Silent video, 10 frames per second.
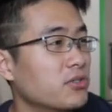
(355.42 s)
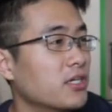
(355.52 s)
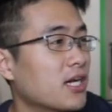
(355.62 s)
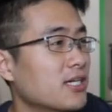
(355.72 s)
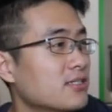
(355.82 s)

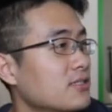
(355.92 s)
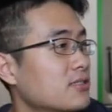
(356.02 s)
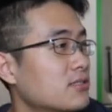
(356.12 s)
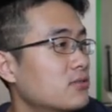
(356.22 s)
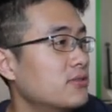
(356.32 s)
you guys
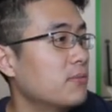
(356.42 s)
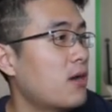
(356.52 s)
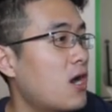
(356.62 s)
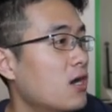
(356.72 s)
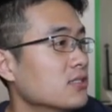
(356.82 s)
is
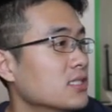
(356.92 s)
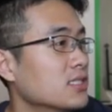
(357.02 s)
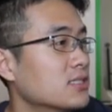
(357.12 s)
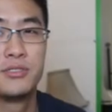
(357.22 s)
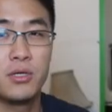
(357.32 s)

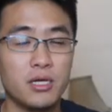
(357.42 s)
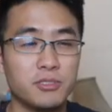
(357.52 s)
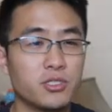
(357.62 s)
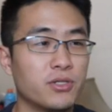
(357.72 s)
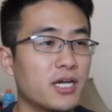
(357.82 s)
deposit. So let
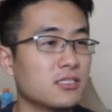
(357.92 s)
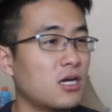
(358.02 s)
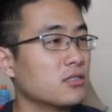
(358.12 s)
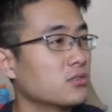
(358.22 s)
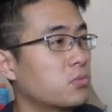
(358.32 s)
me show you guys
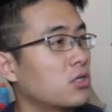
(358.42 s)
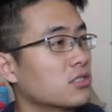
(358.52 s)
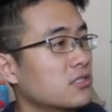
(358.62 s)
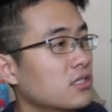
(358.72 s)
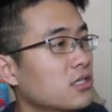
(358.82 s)
how this
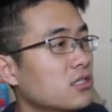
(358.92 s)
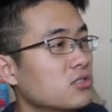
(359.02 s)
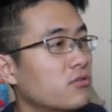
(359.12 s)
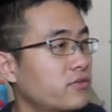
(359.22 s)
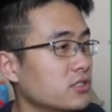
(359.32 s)
works.
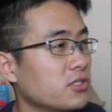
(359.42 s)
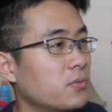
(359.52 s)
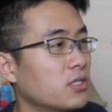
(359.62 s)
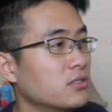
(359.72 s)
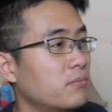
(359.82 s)
So first you
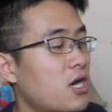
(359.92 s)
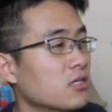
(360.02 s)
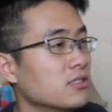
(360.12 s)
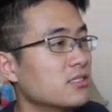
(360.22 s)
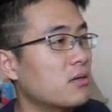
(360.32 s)
want to
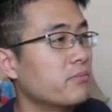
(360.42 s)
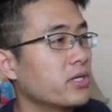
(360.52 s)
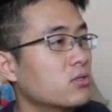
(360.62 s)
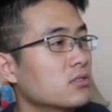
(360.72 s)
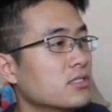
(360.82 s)
deposit some
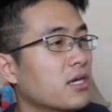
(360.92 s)
Bitcoins